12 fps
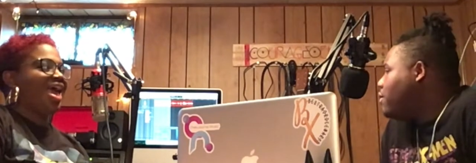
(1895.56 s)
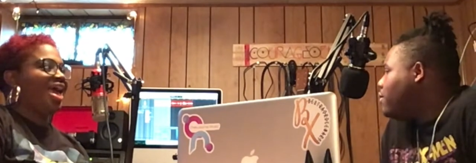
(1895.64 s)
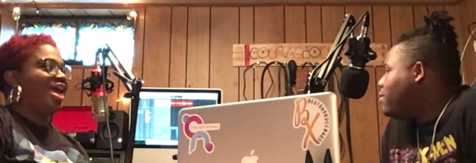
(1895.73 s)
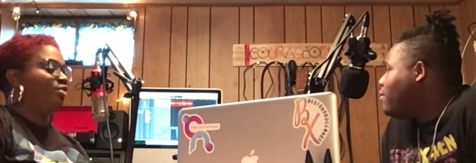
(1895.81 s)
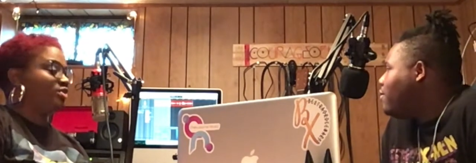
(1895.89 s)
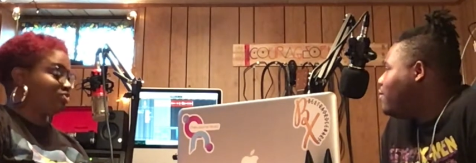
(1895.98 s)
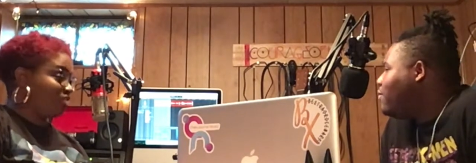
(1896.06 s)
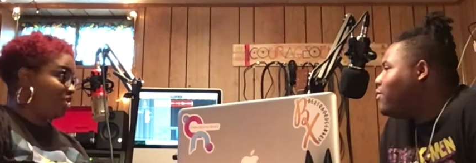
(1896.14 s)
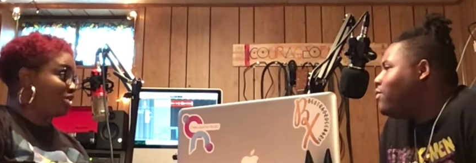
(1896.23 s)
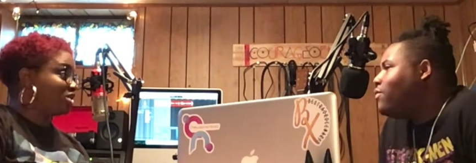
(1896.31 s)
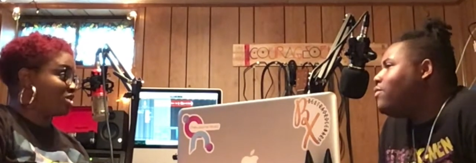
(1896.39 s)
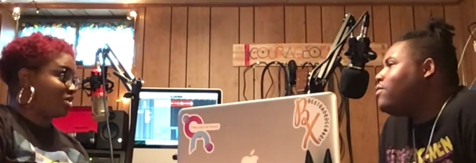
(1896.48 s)
Speaker 1: It was
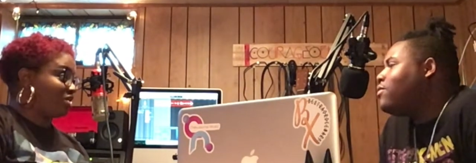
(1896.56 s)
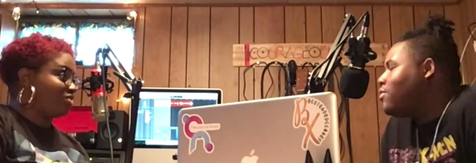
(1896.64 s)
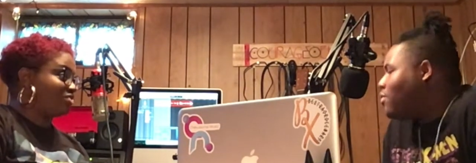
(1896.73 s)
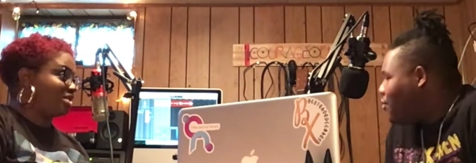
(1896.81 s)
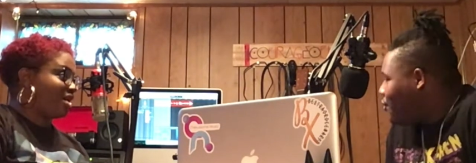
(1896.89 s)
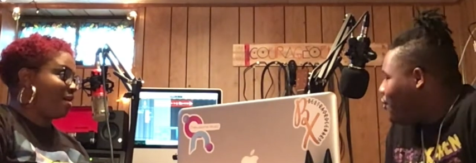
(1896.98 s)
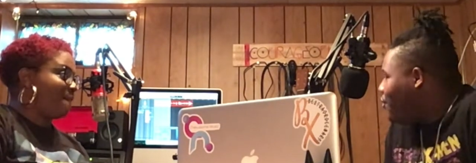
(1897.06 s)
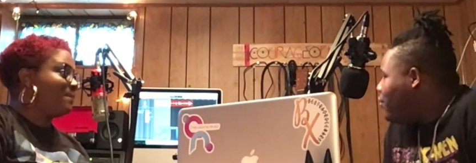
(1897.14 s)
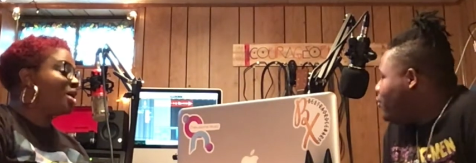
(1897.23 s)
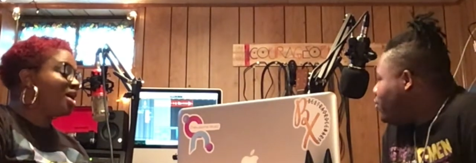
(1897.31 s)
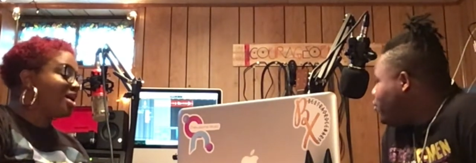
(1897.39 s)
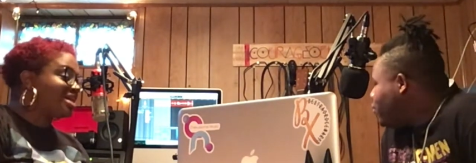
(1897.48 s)
very deserved,
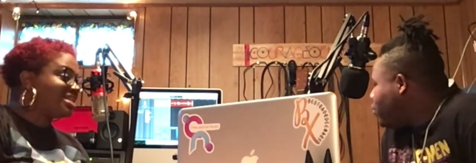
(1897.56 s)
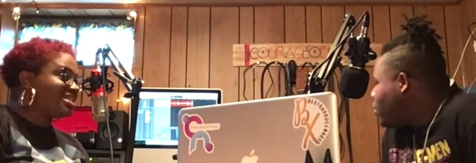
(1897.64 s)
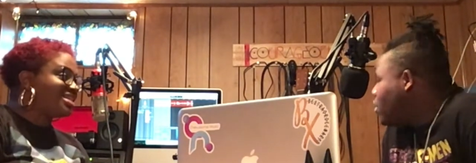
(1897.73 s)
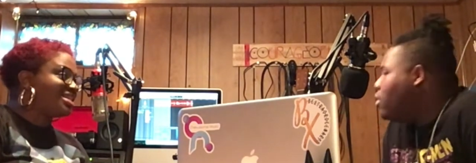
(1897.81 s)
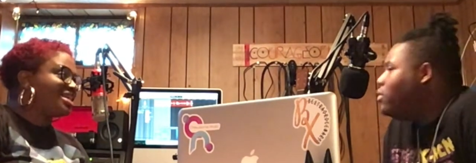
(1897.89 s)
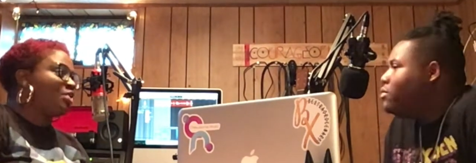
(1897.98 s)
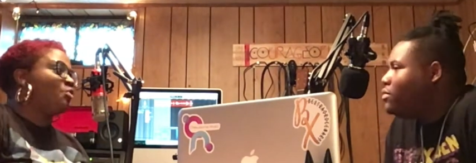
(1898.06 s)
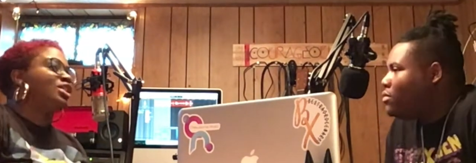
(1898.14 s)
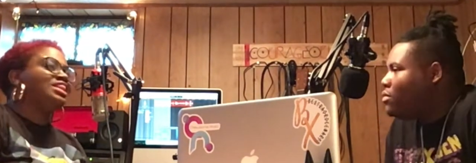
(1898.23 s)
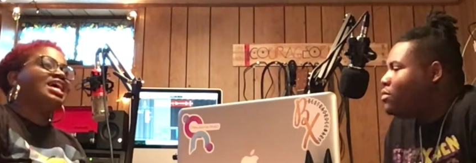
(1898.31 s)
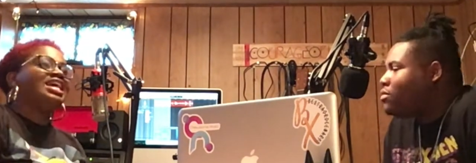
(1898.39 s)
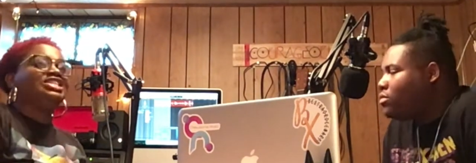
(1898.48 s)
but
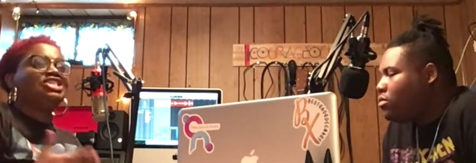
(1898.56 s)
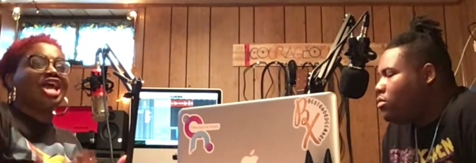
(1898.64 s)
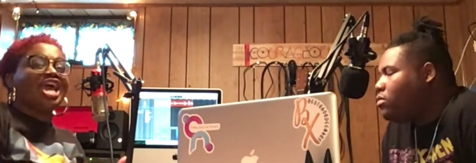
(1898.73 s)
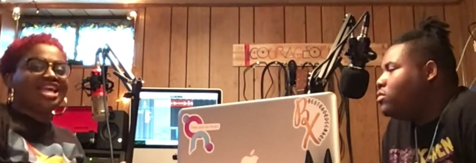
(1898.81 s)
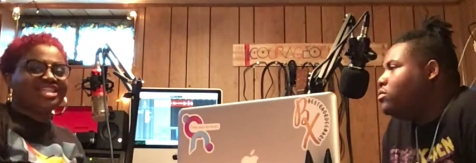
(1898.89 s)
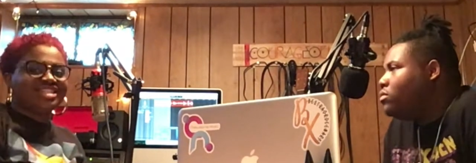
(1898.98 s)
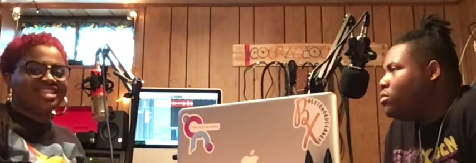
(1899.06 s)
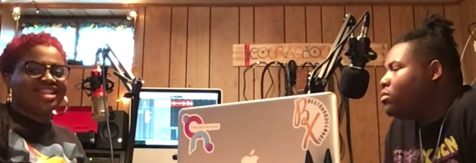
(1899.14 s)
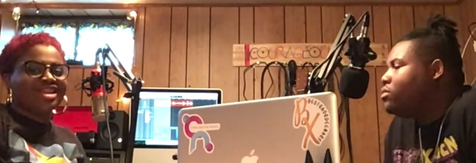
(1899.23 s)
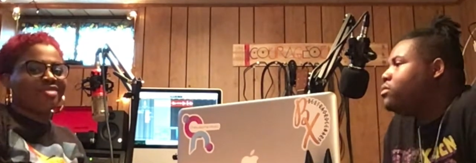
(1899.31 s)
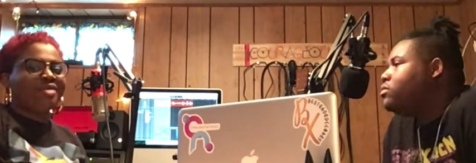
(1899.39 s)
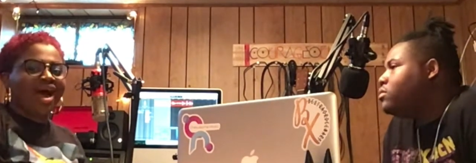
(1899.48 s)
when they
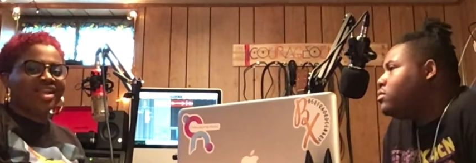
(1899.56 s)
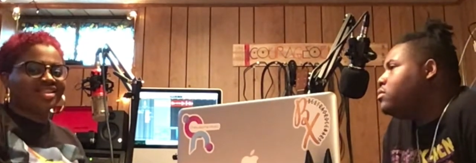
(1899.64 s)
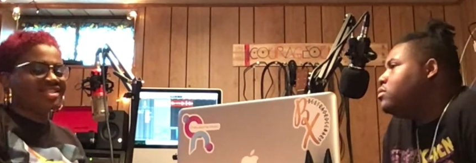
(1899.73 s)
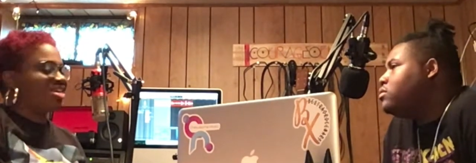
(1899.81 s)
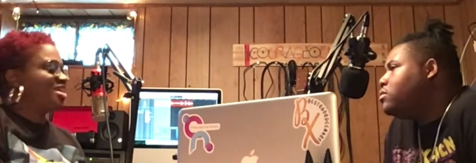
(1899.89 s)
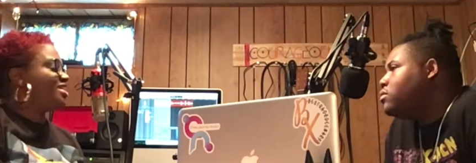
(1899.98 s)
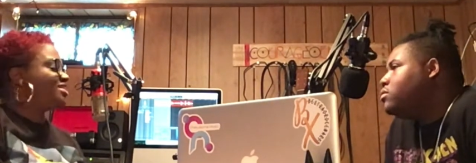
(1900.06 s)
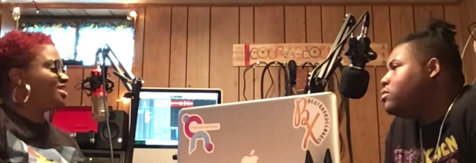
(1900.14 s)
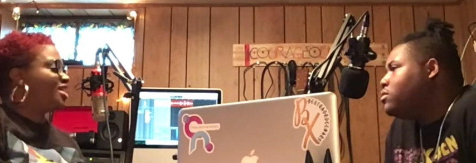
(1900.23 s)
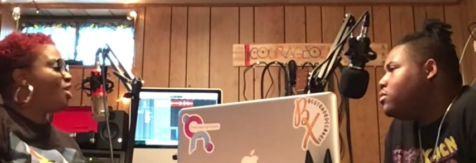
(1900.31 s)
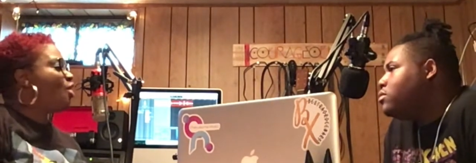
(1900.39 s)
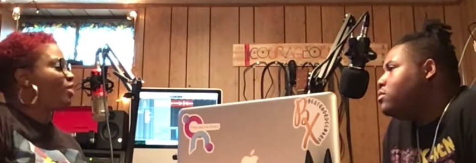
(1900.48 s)
changed their policy and
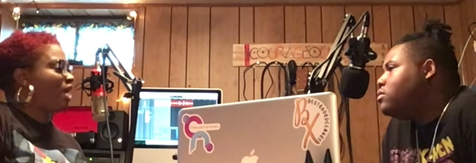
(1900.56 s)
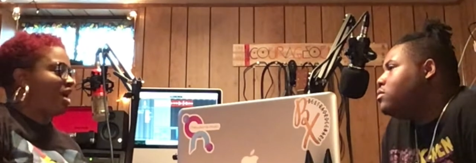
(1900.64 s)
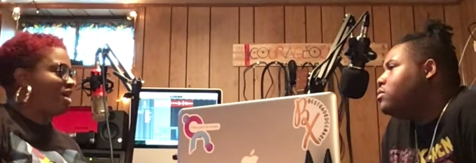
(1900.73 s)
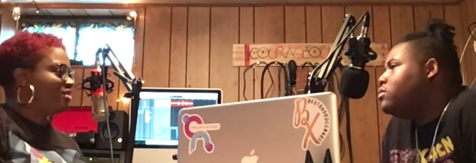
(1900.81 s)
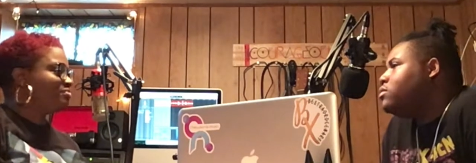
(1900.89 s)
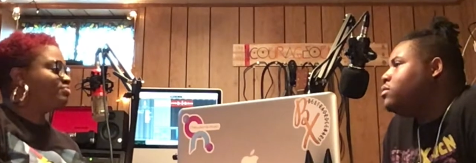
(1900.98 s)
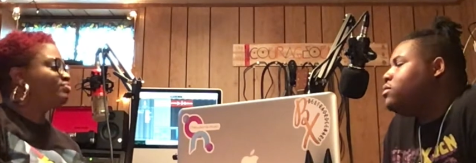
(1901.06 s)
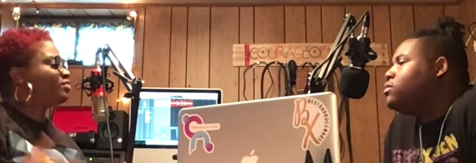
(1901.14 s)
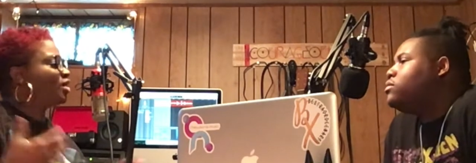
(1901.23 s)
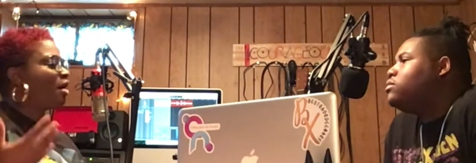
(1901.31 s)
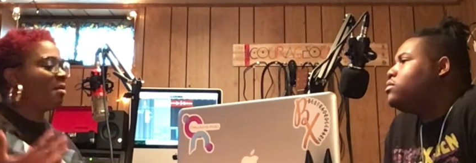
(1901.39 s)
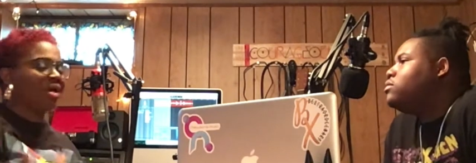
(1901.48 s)
said, okay,
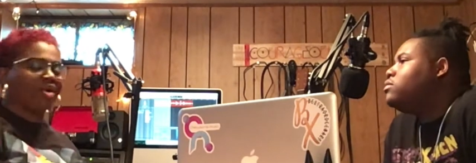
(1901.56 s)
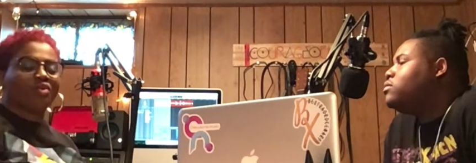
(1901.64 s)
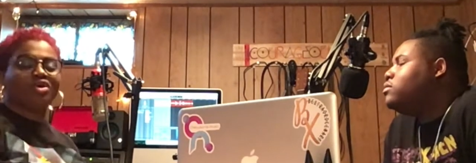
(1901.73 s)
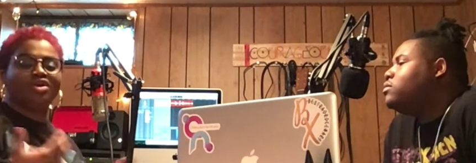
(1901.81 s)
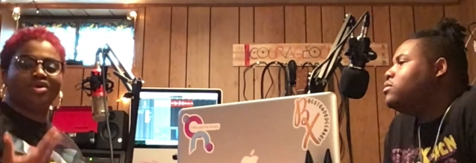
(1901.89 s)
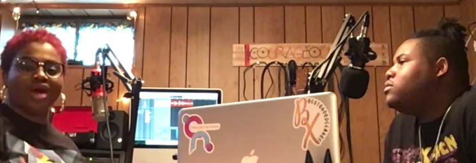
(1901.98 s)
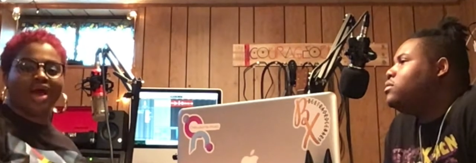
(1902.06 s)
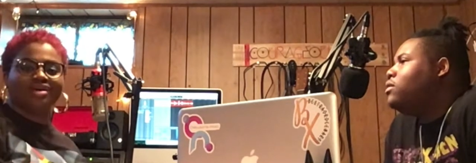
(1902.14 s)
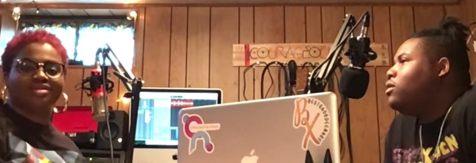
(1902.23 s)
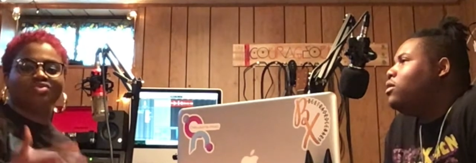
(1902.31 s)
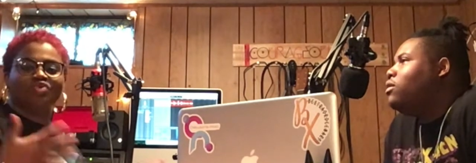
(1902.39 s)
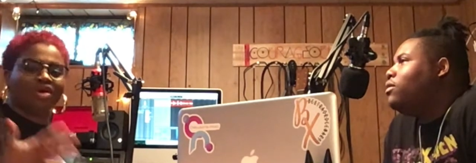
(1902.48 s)
come in, where you
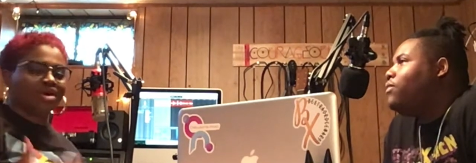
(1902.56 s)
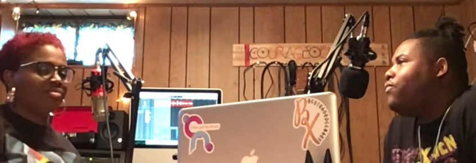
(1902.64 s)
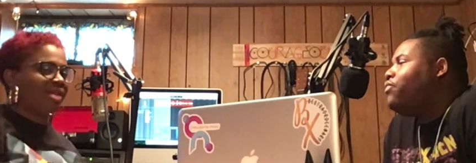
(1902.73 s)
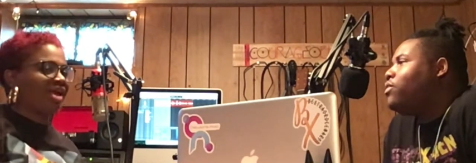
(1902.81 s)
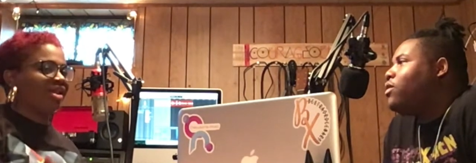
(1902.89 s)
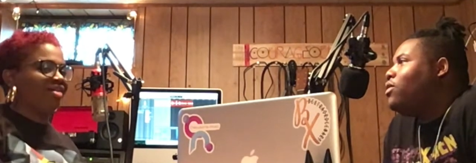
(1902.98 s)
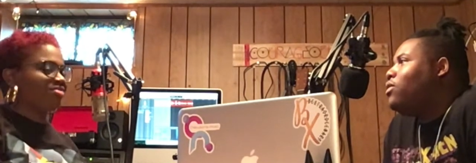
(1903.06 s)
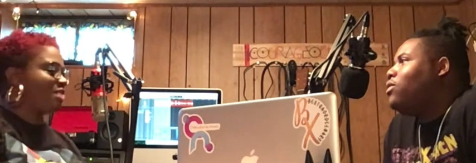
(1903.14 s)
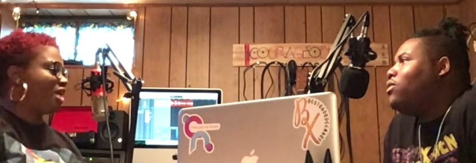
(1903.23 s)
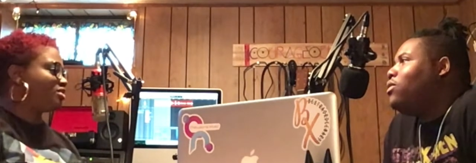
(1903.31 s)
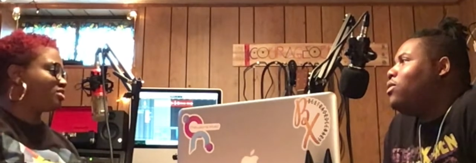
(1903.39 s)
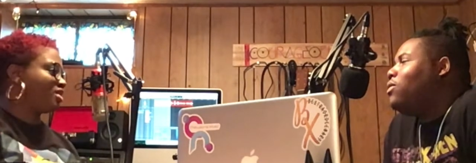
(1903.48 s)
guys, where your Black Lives
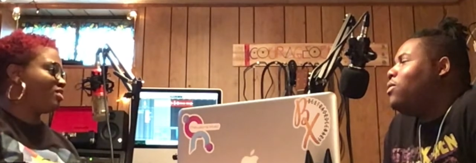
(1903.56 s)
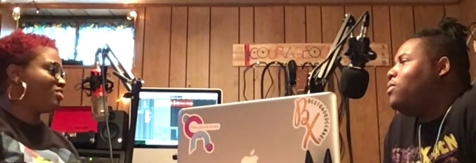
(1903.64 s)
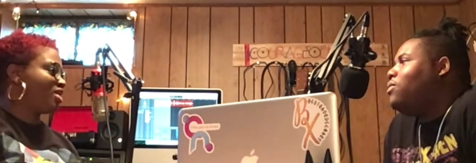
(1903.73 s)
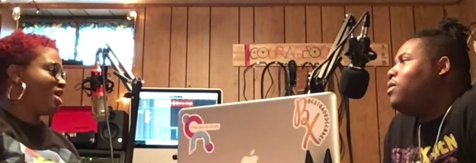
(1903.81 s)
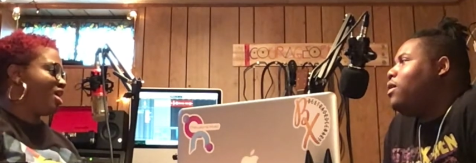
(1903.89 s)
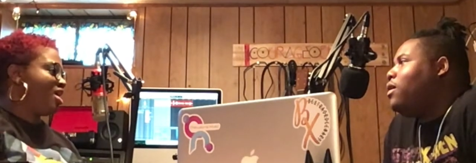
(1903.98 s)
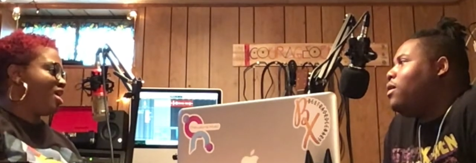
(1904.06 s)
Matter stuff? Yeah.